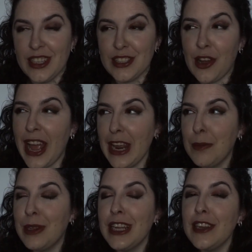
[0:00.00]
So I
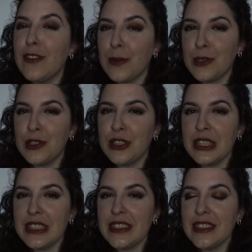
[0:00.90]
had plenty of
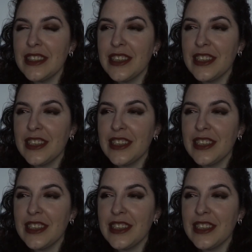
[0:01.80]
opportunities